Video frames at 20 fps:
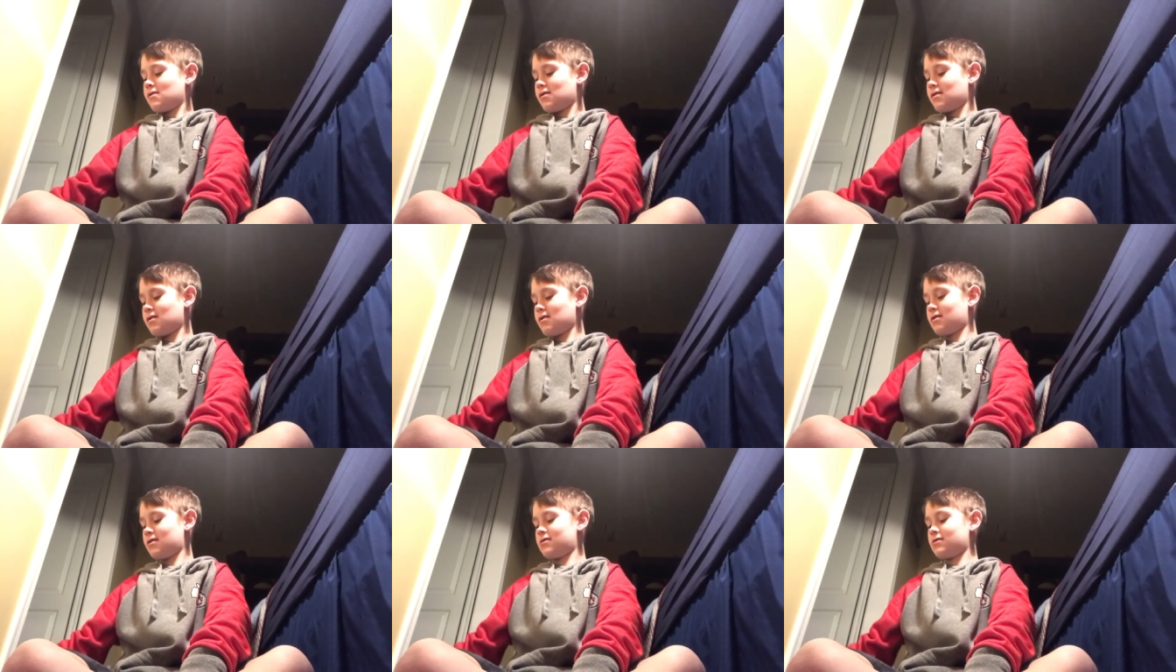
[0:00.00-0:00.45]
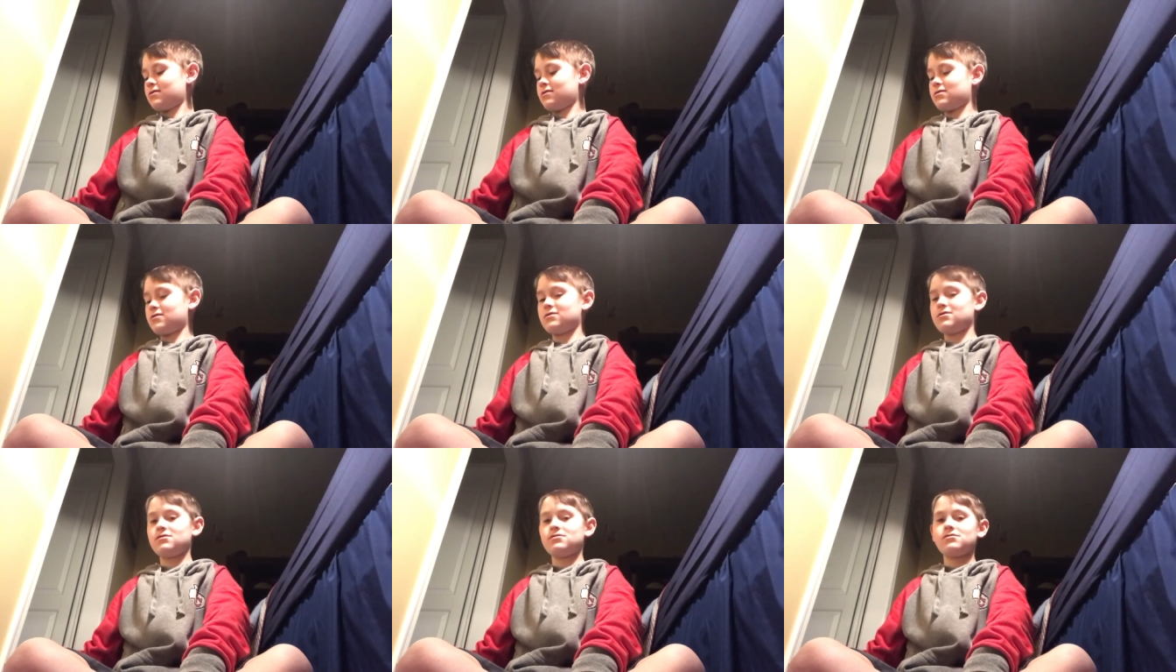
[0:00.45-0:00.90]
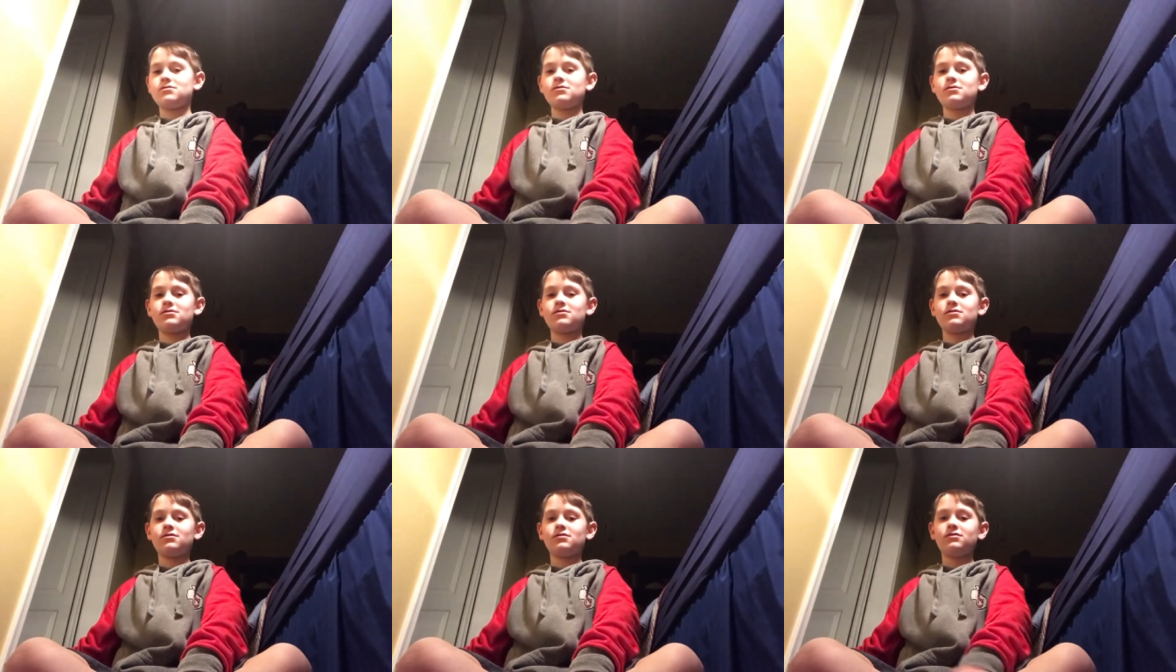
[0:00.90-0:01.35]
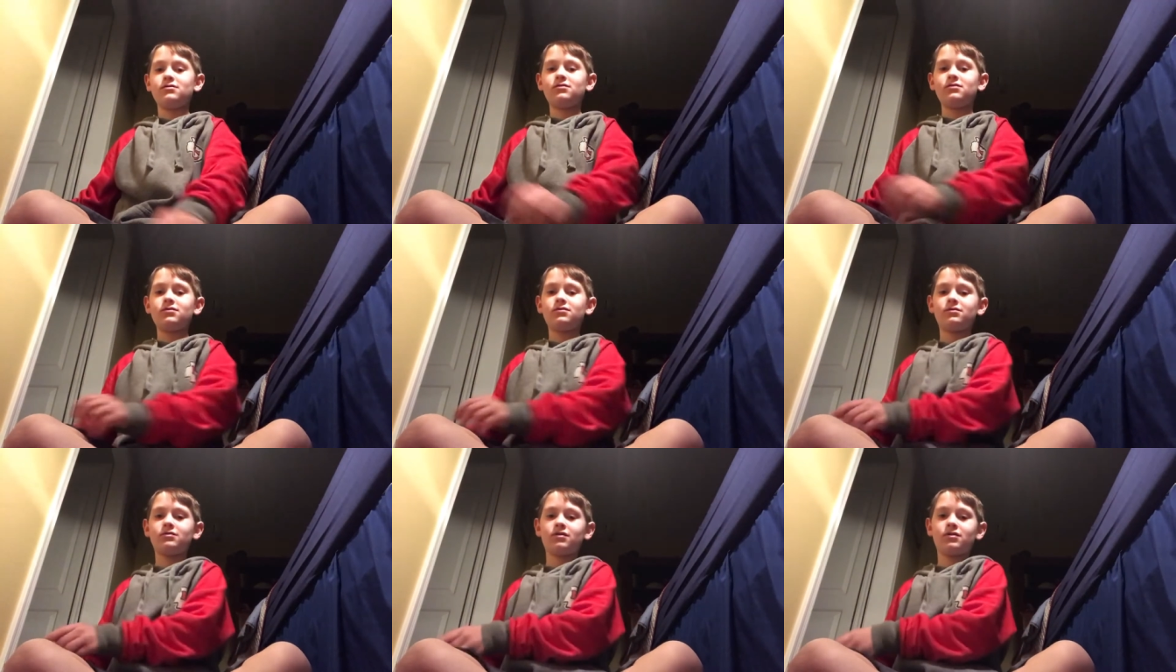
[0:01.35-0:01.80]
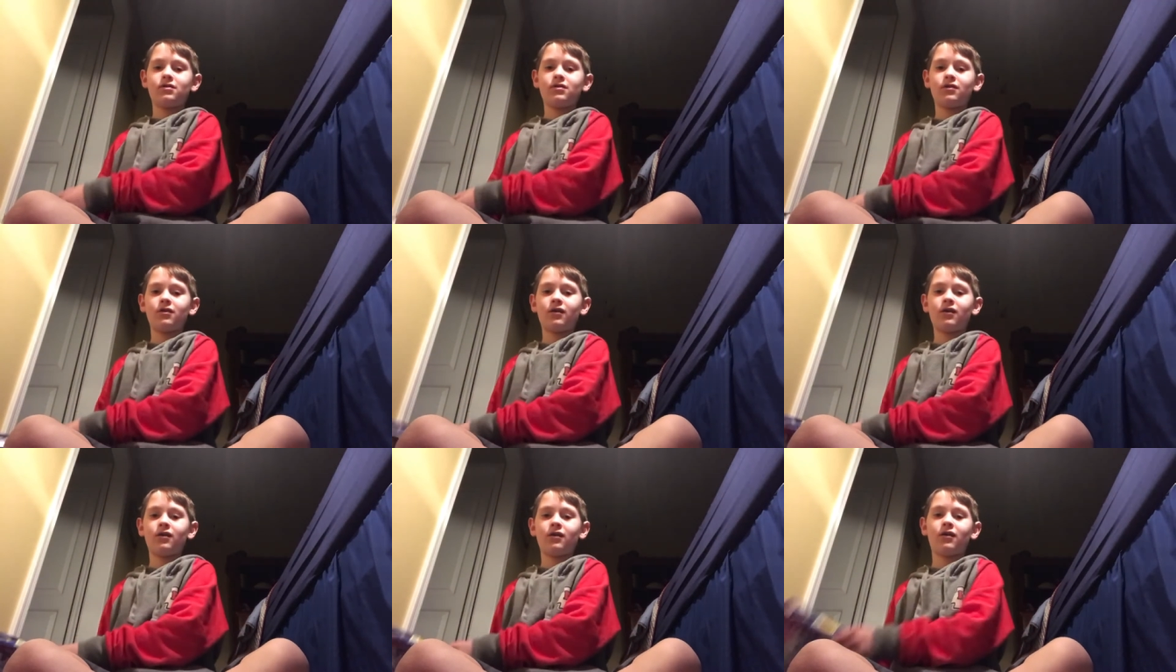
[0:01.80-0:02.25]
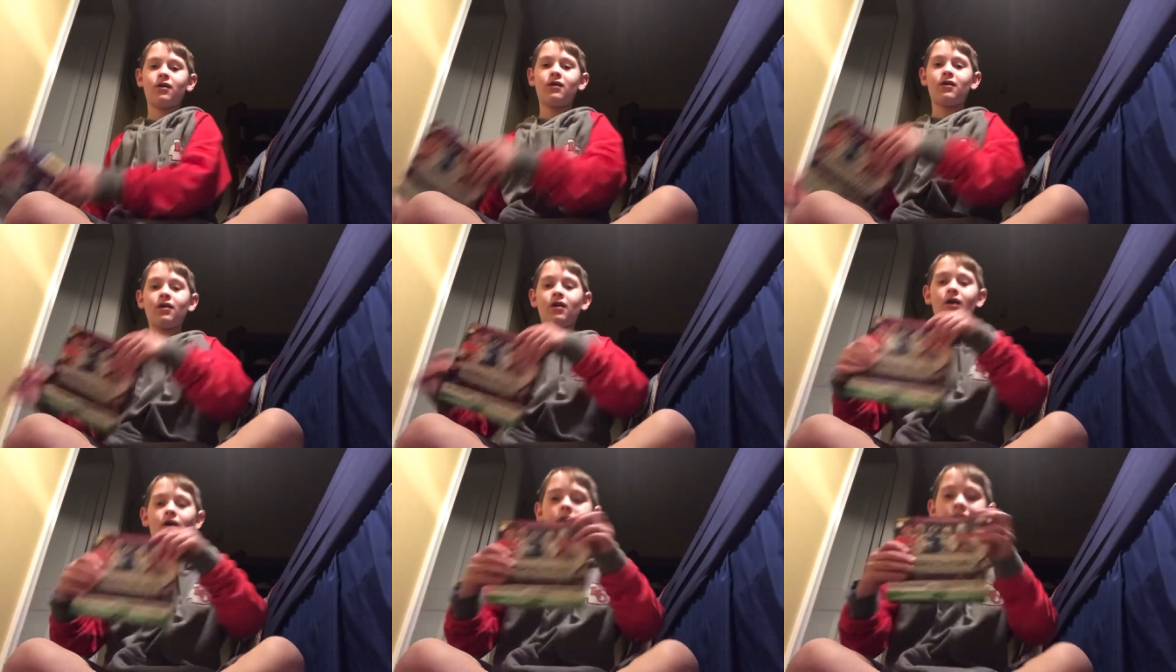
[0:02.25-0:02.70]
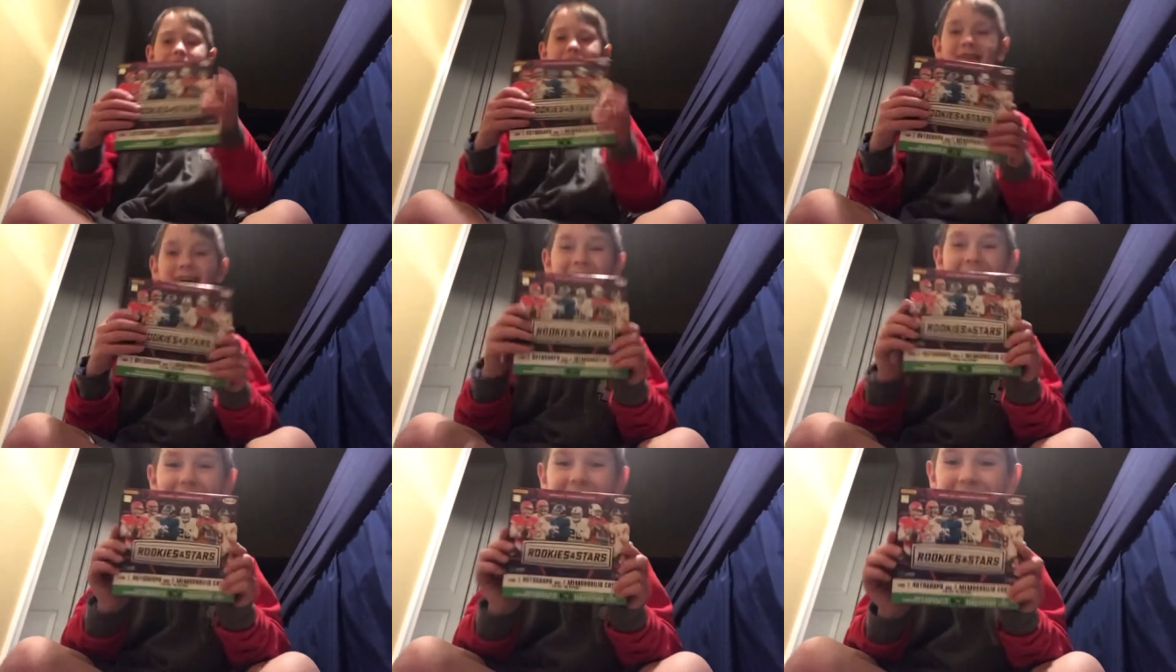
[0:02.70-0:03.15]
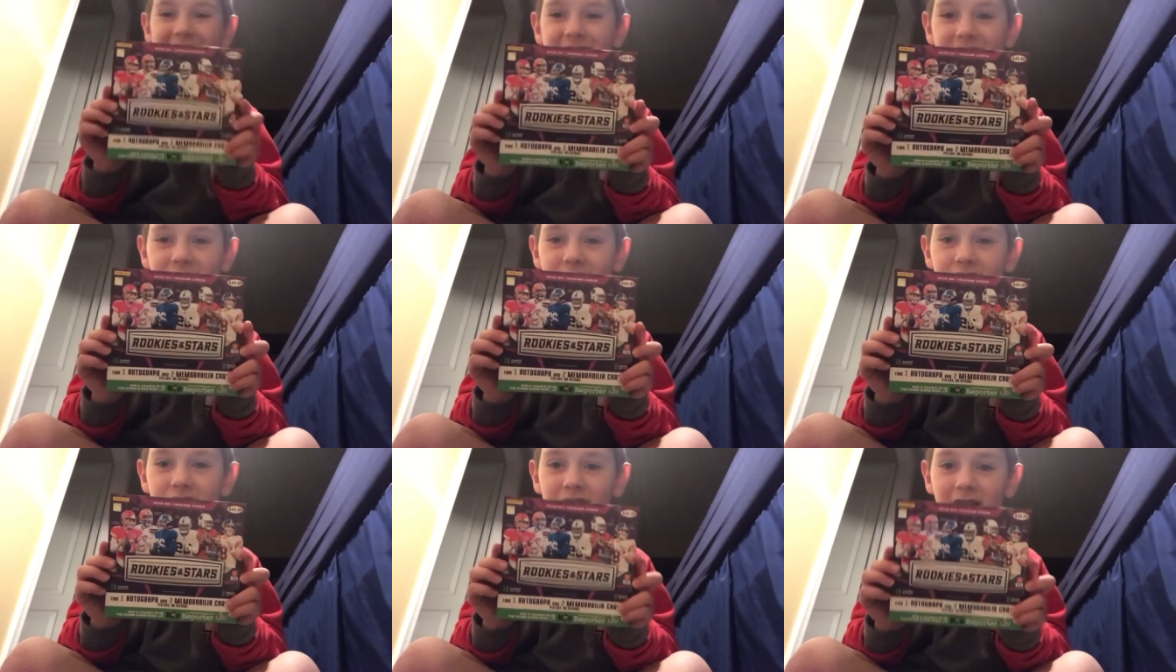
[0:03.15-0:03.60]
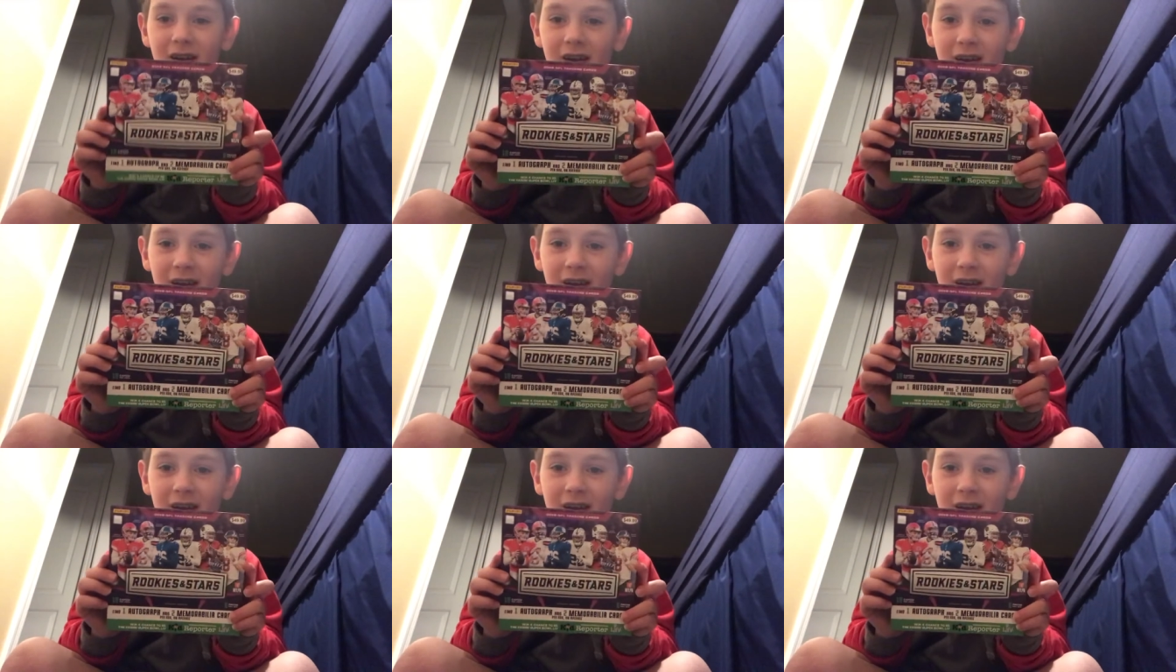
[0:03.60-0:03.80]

unboxing, and it is this.